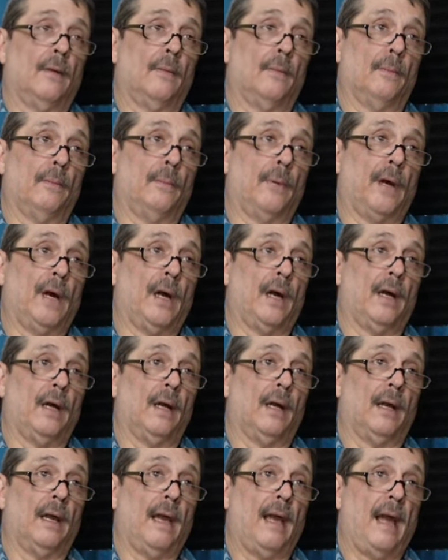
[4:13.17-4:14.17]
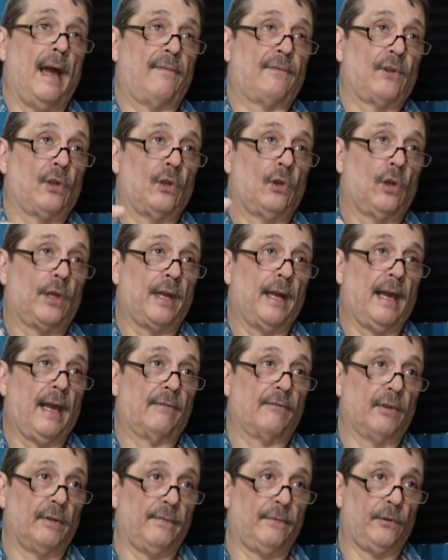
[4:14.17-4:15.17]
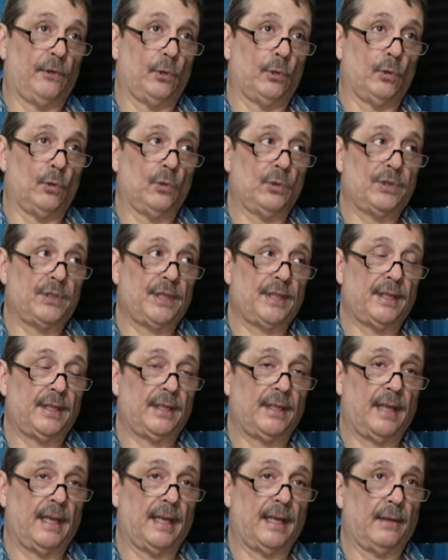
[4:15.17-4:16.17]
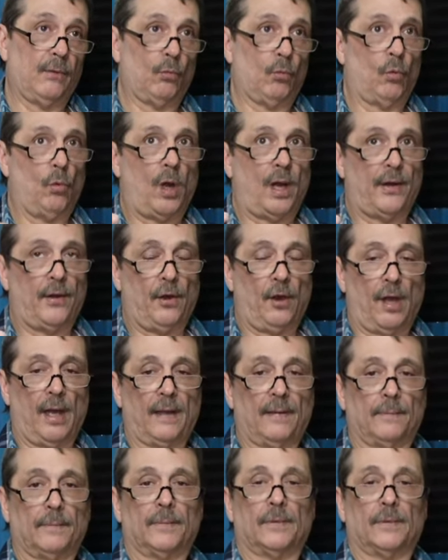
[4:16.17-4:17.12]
but after looking at reviews and whatnot,